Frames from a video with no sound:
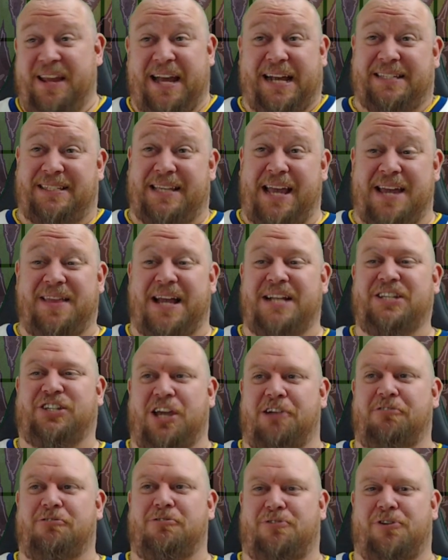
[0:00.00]
And like I say, that
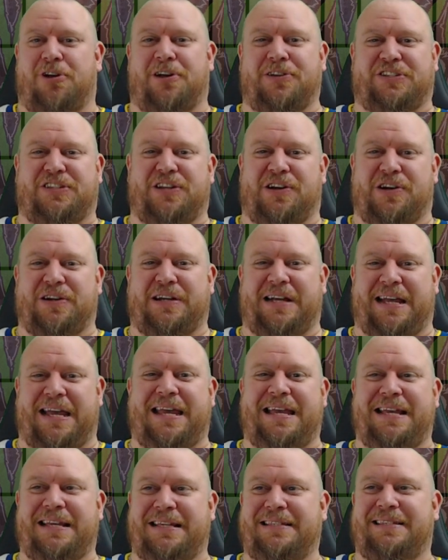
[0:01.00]
Sheryl Crow song
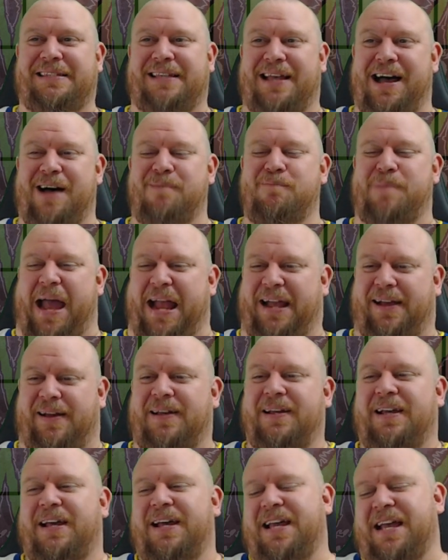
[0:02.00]
is a
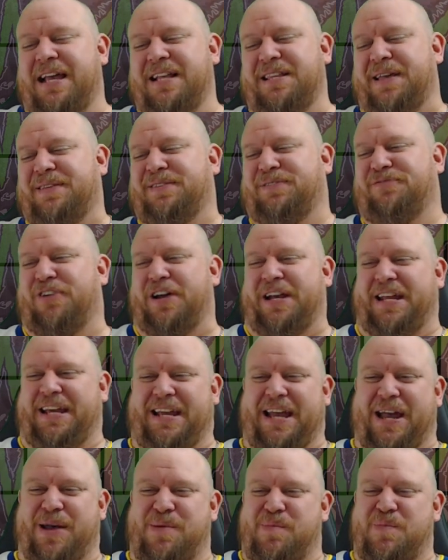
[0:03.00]
banger. It's
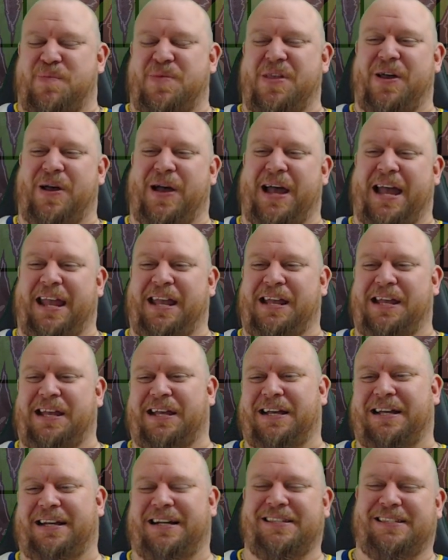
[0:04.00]
funny,
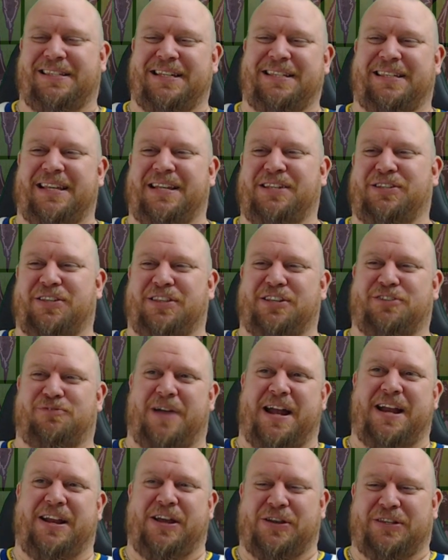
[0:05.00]
I was listening to this
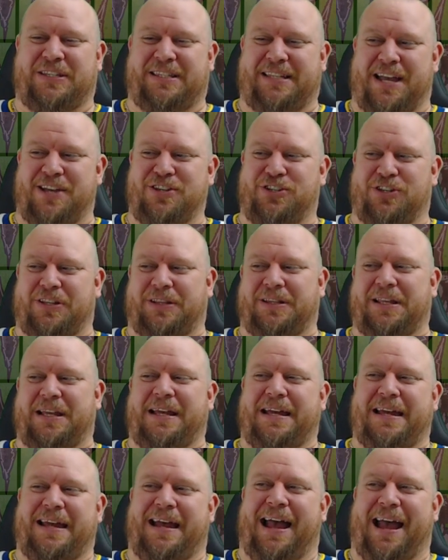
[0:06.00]
radio station
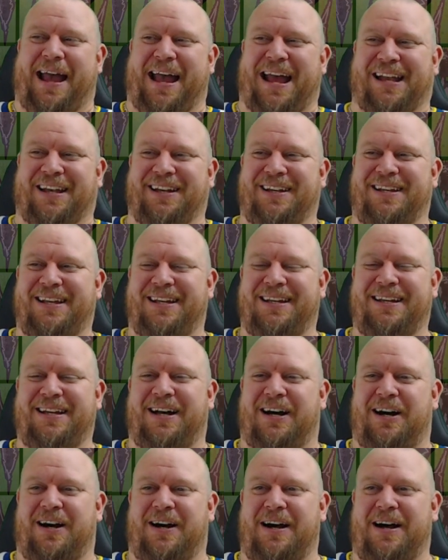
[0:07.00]
and
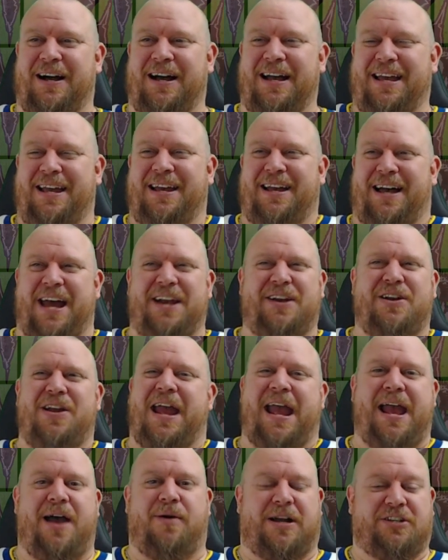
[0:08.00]
I don't
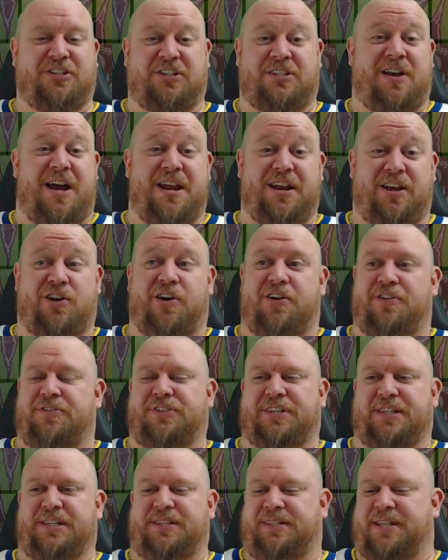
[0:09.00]
know how, I just kind of got
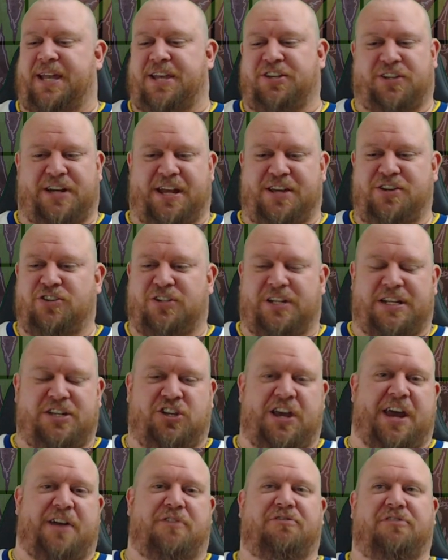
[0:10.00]
onto this station. I usually
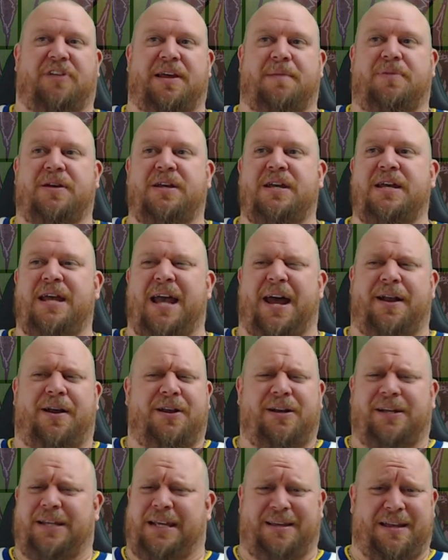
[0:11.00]
channel flip and
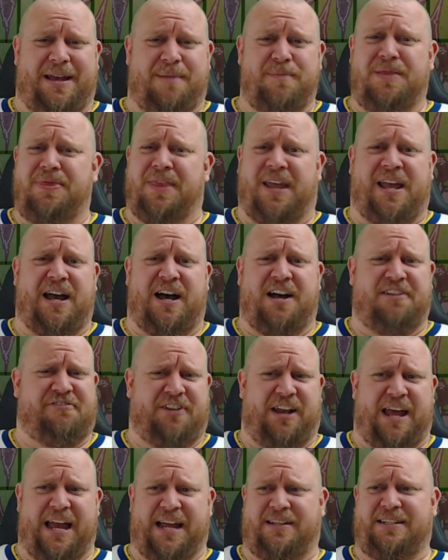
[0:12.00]
only am in the car
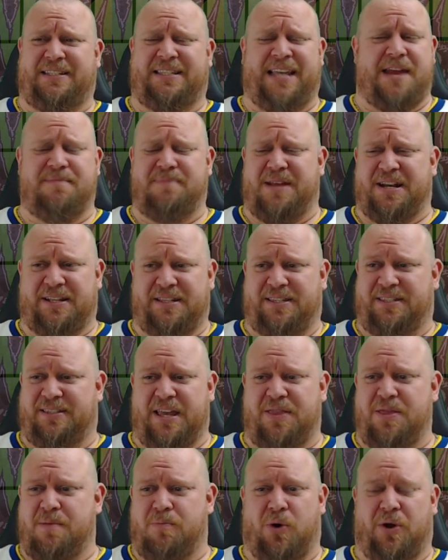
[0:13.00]
for like 10 minutes
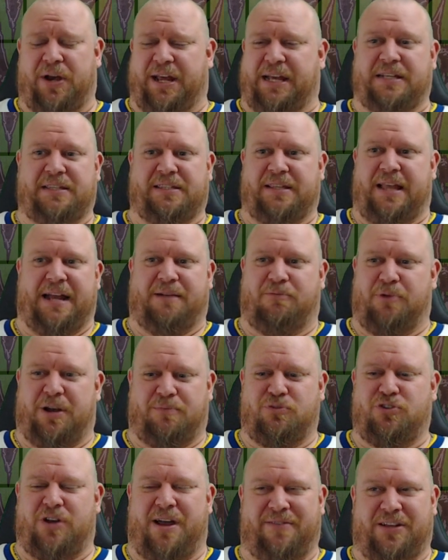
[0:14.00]
in the mornings, like
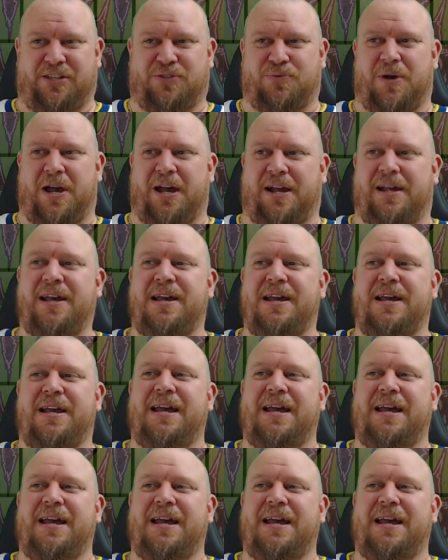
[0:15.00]
when I'm driving to work.